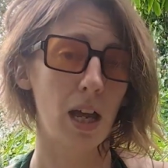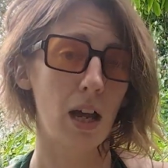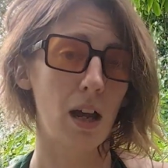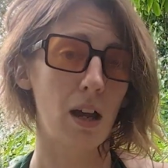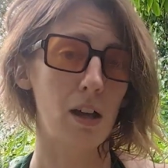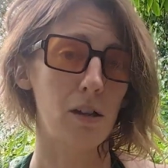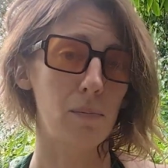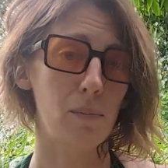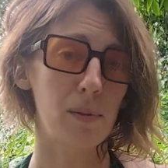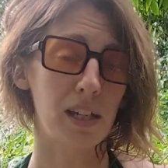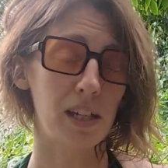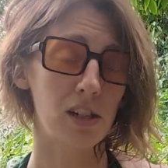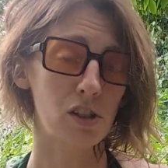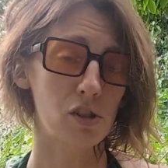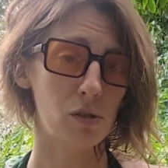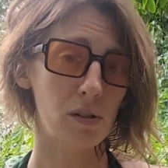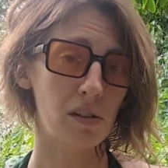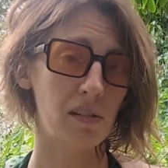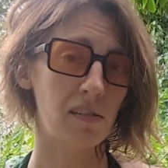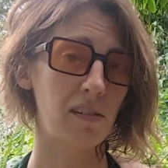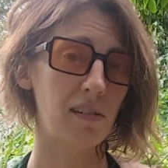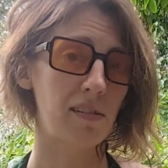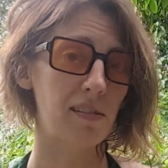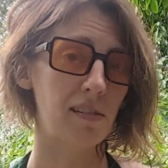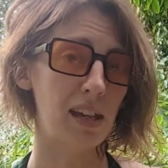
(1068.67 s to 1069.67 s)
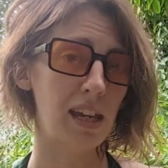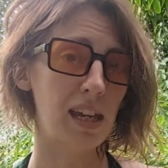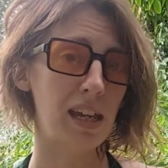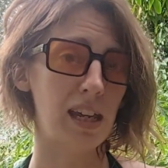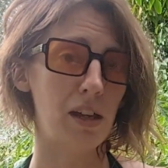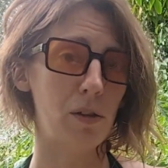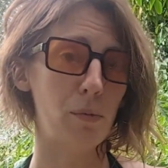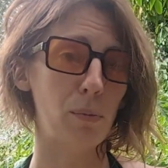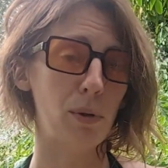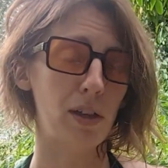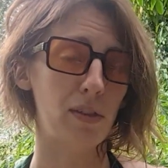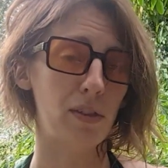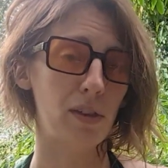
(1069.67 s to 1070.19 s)
I'd be interested to
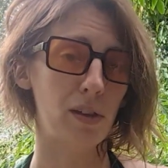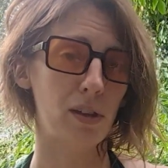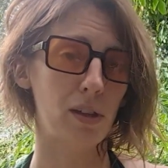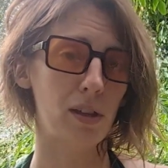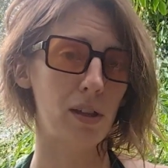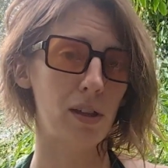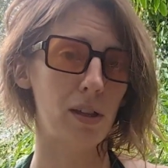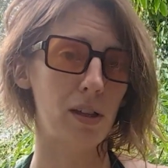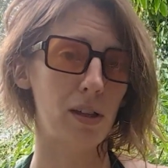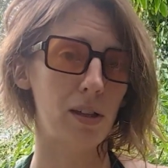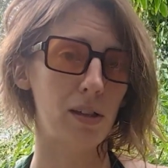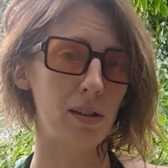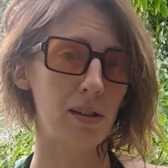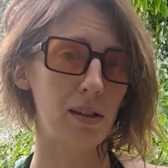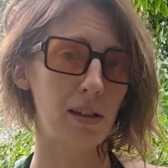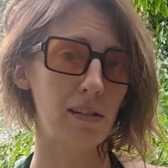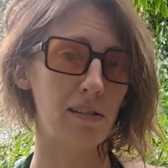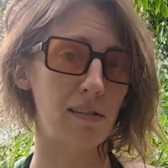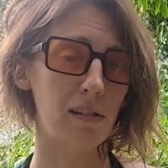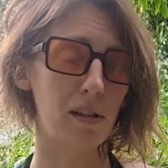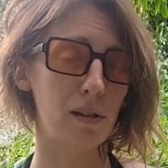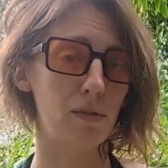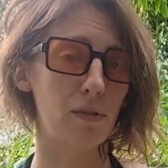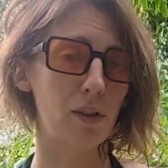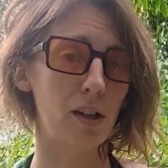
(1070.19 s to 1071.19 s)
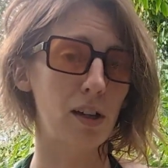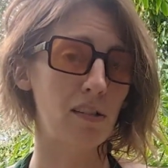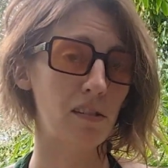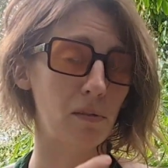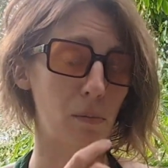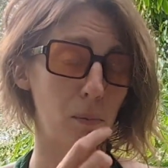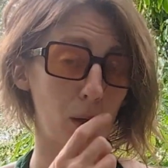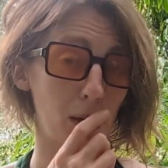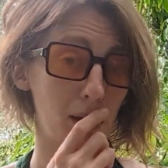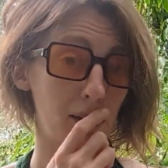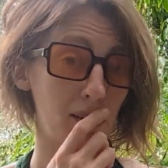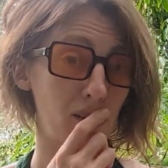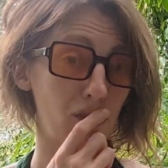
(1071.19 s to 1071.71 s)
hear whether this advice
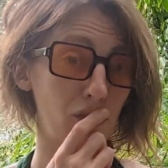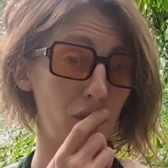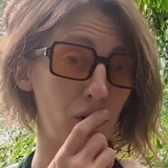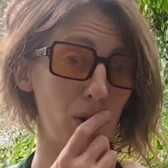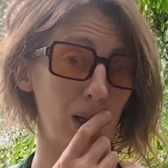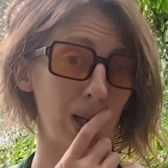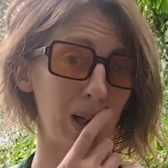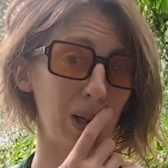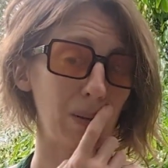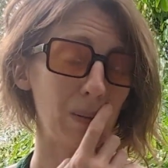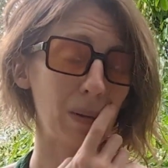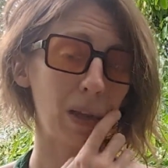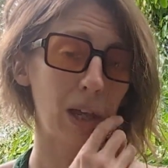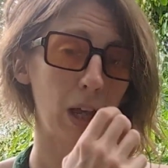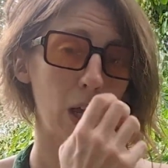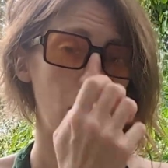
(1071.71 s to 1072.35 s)
works for you,